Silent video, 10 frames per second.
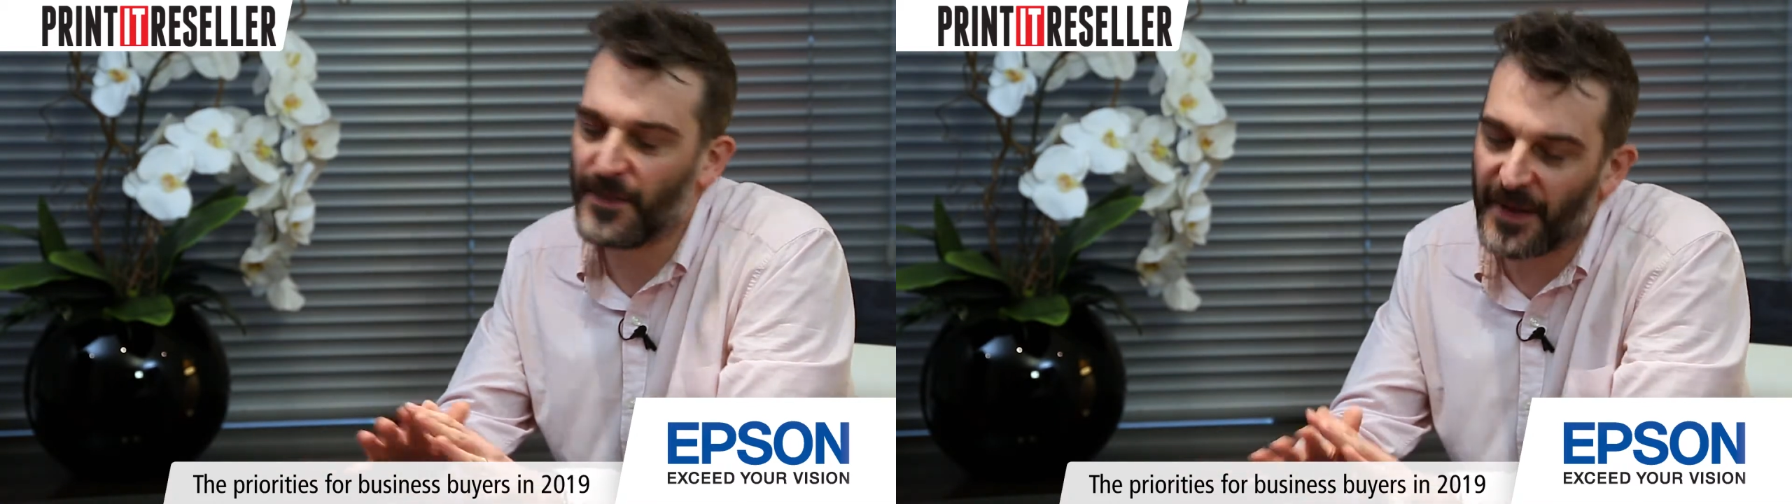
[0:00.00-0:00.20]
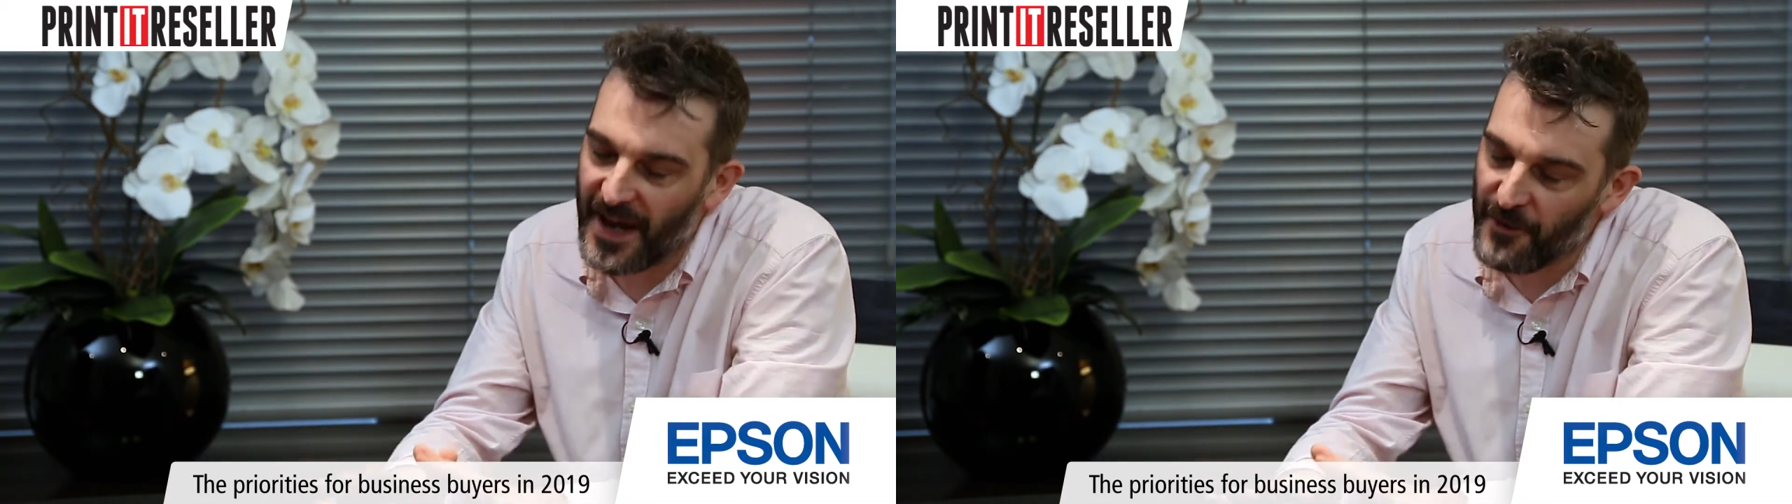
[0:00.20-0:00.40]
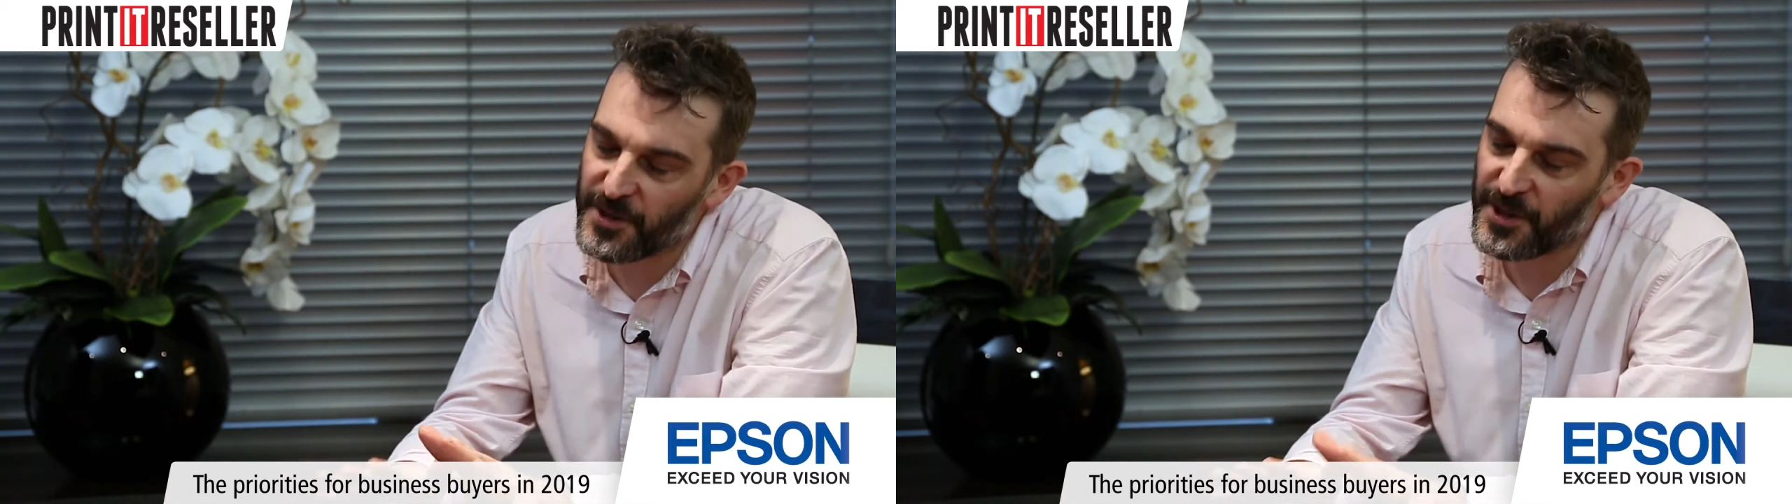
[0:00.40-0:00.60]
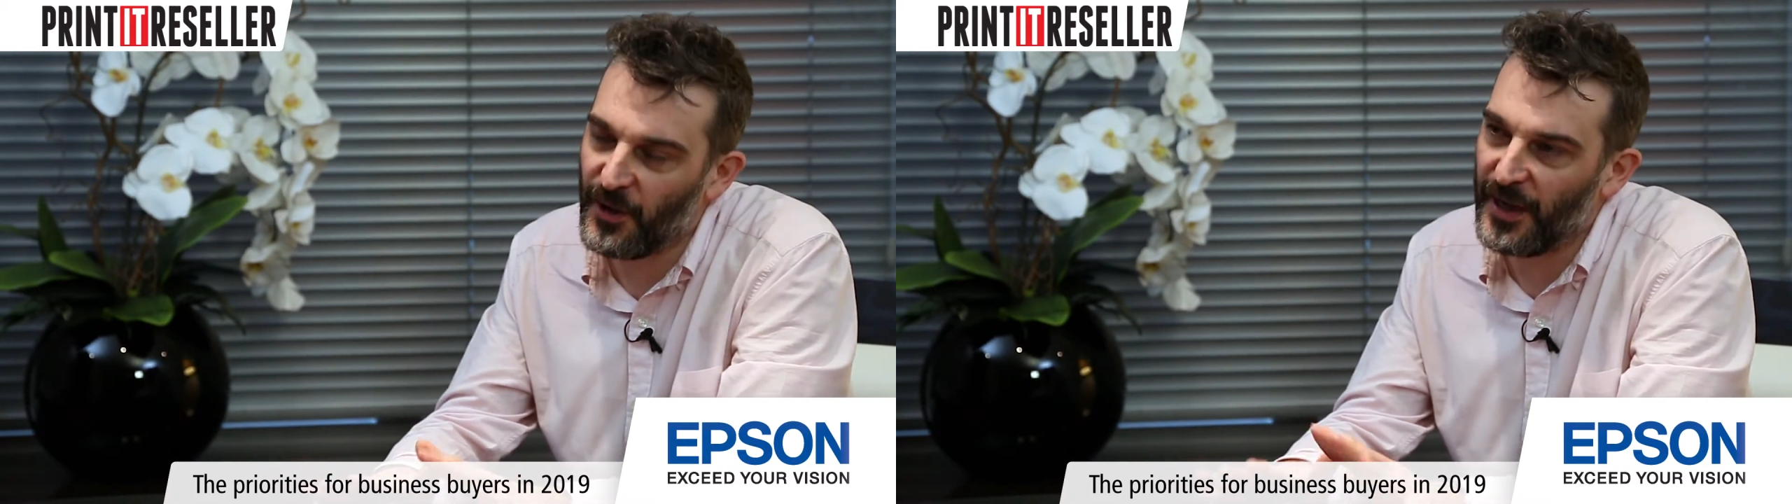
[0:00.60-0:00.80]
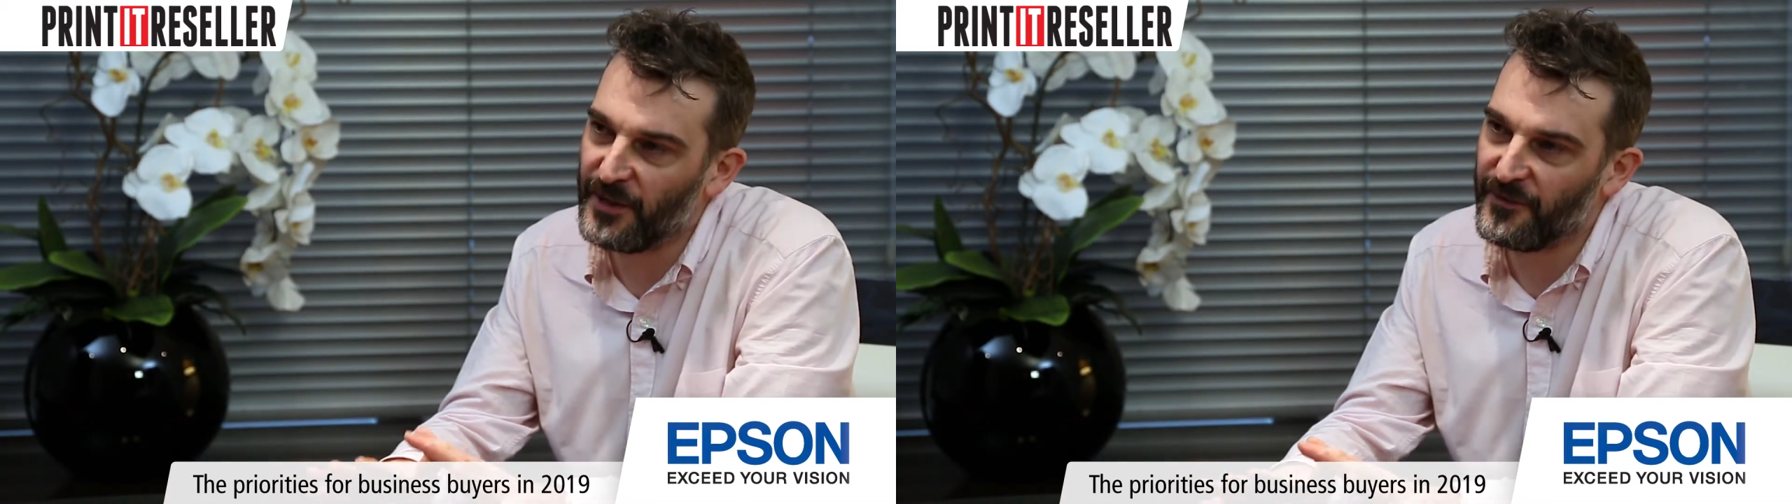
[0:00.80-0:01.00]
But
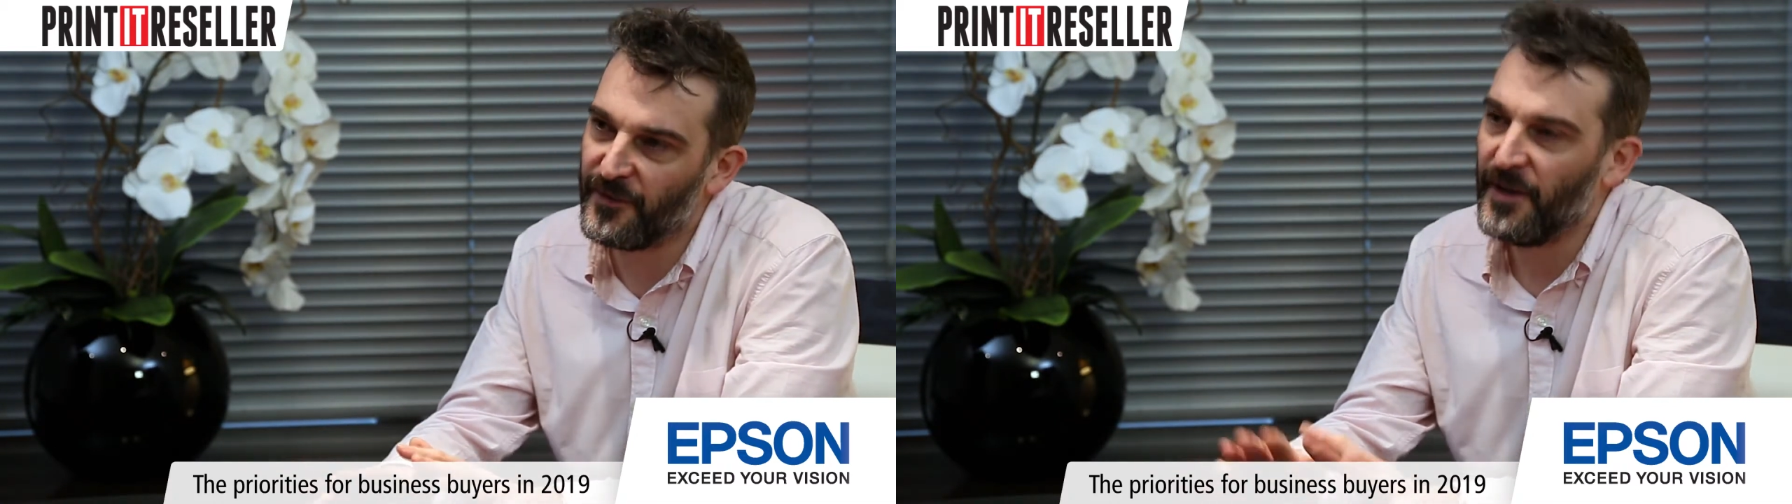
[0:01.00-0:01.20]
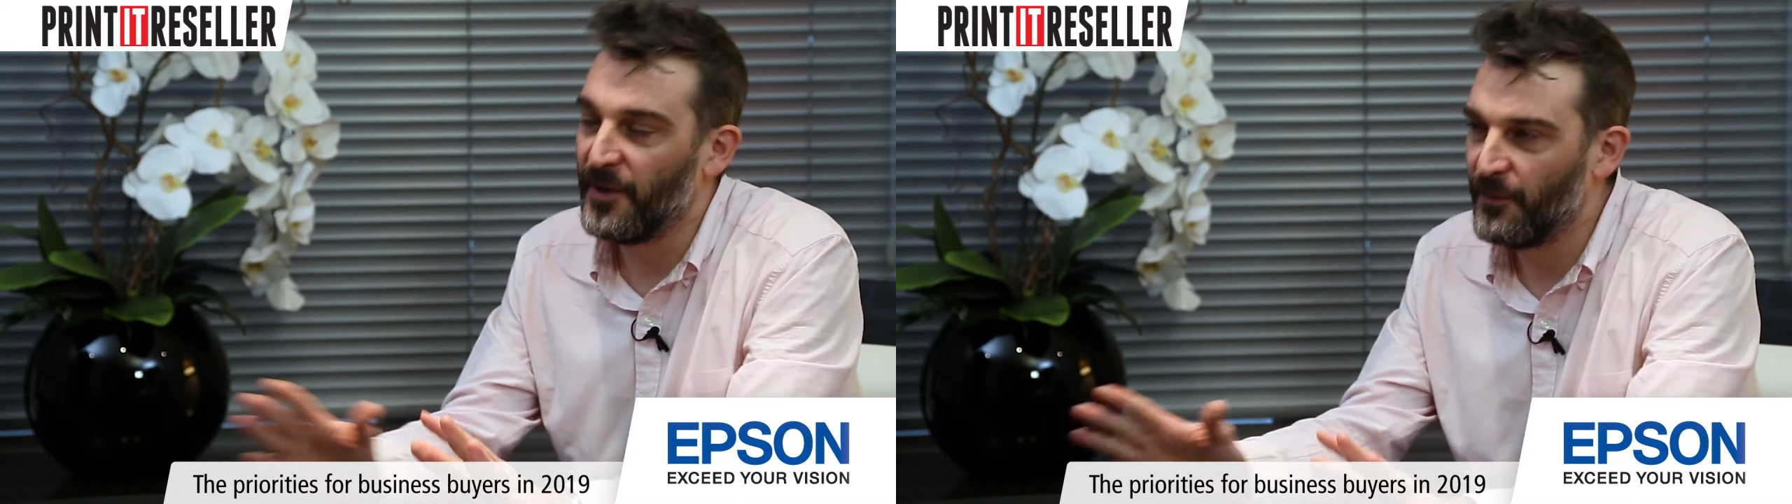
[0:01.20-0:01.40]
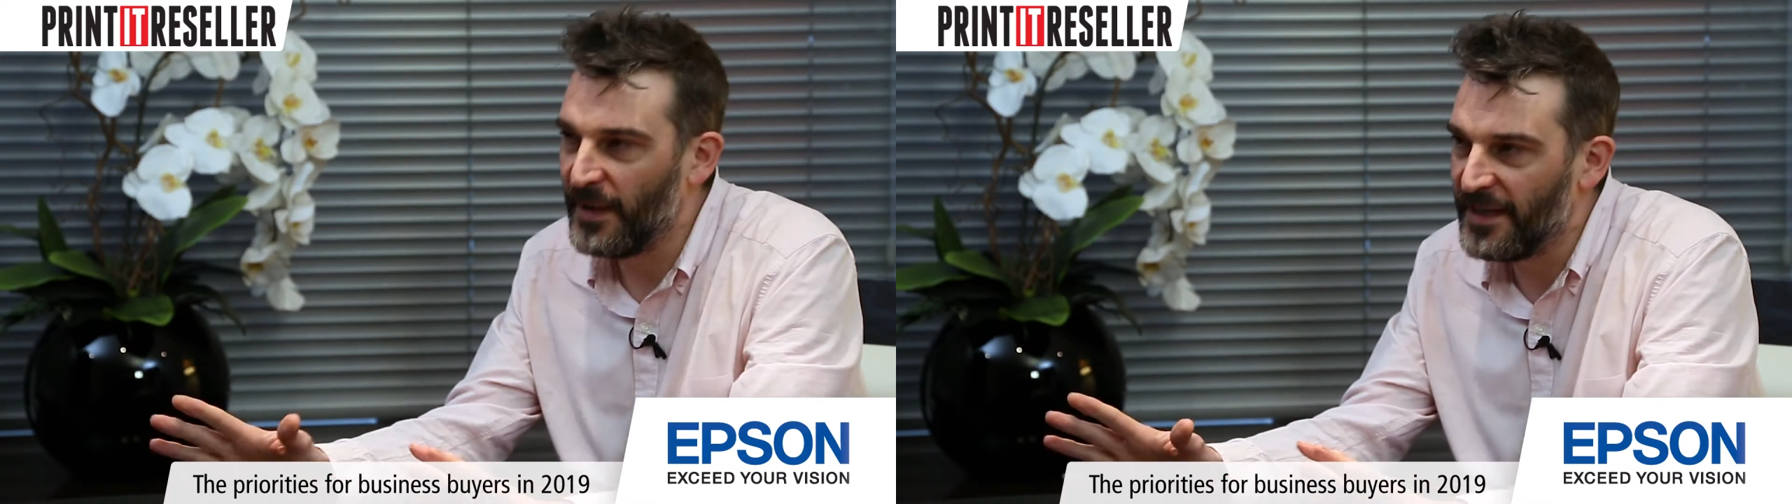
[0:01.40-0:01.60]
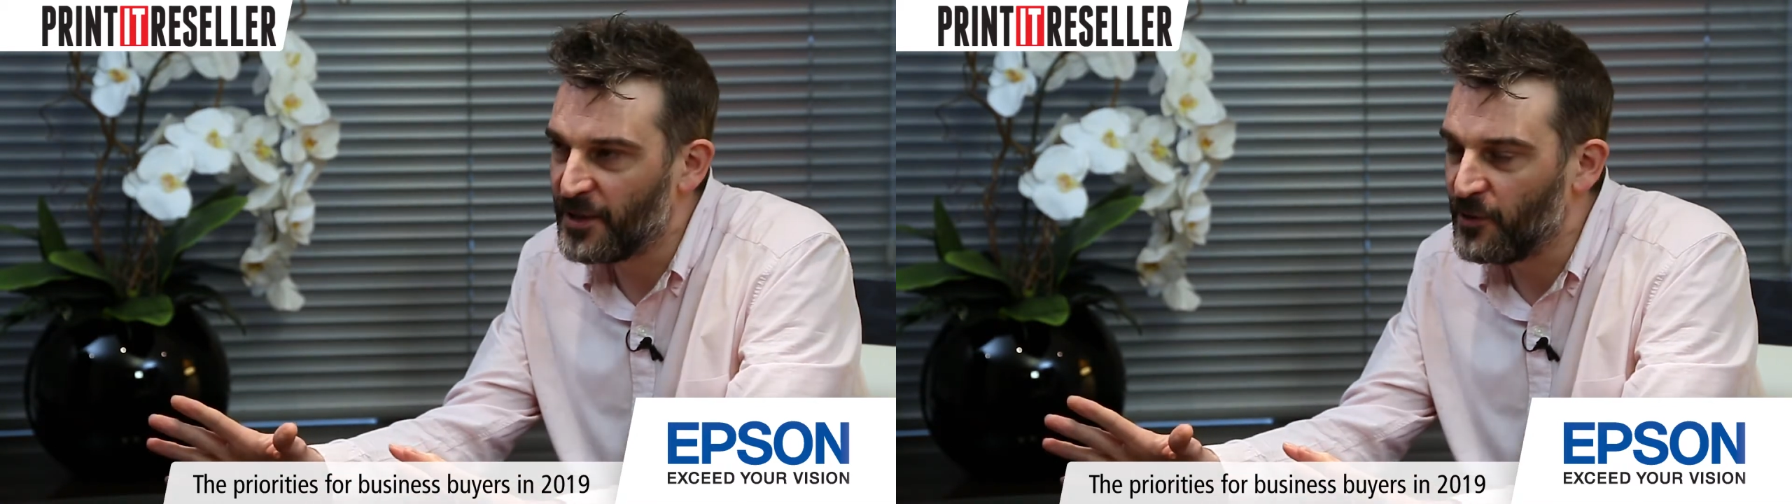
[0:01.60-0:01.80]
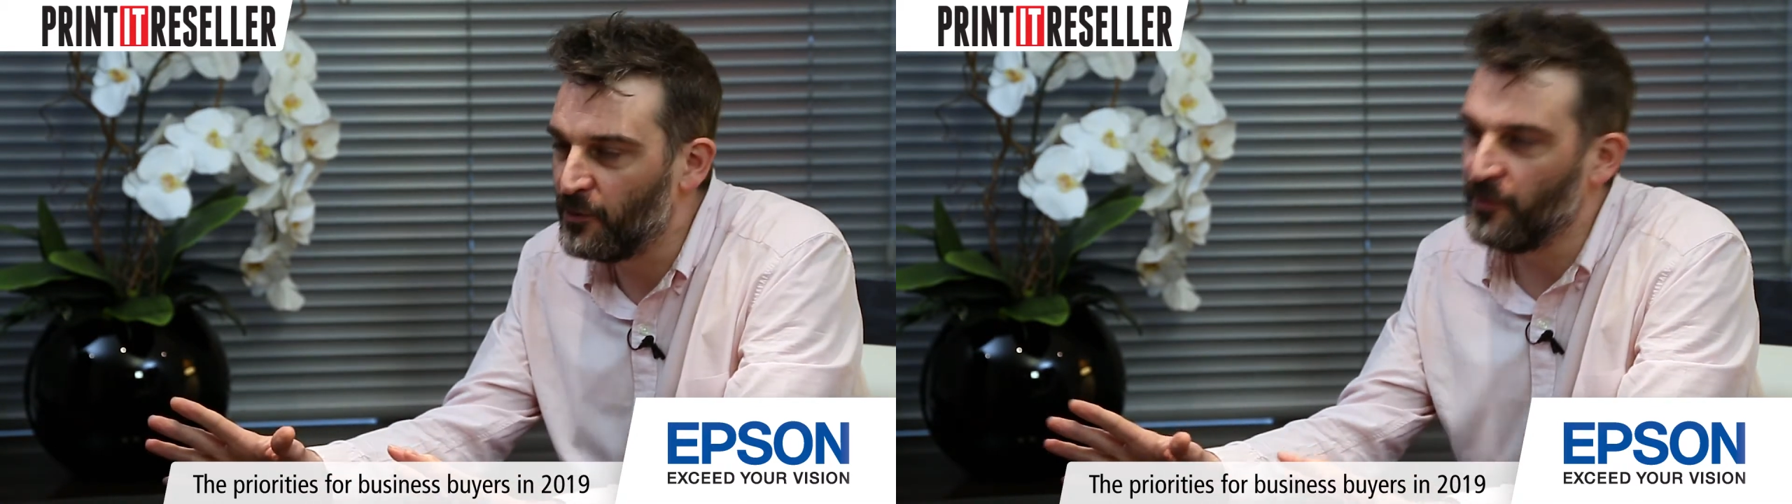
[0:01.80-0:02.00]
outside of
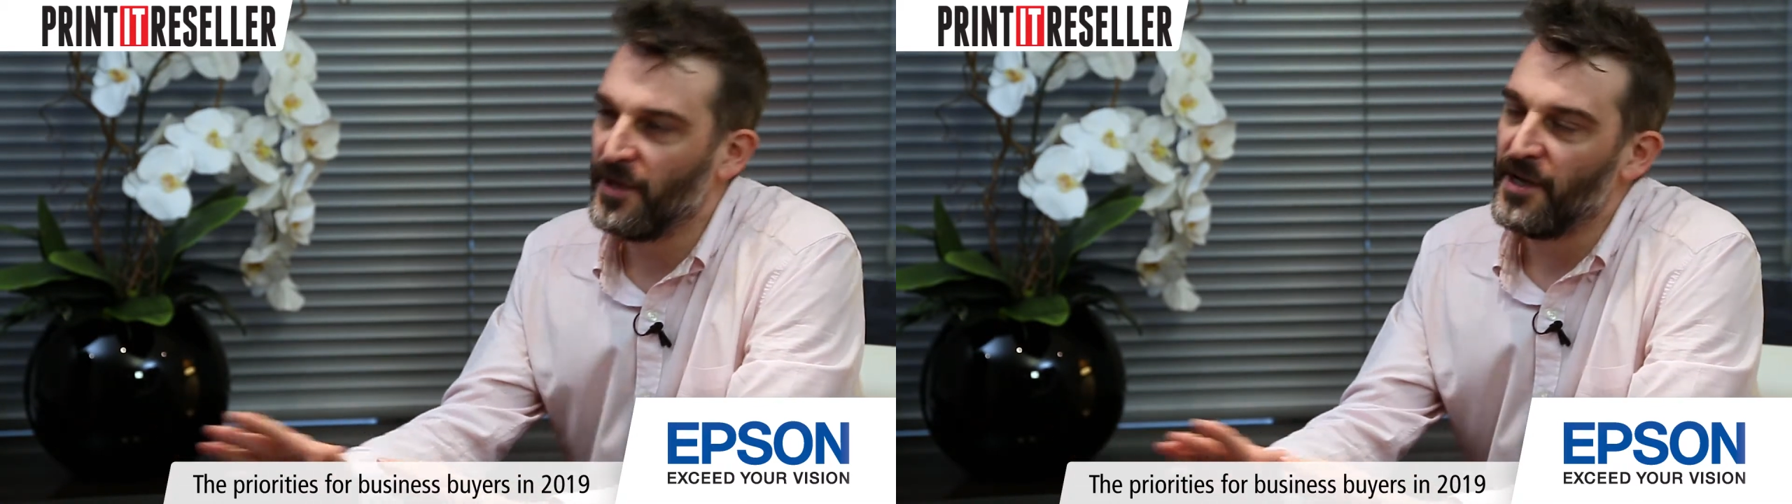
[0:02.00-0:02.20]
political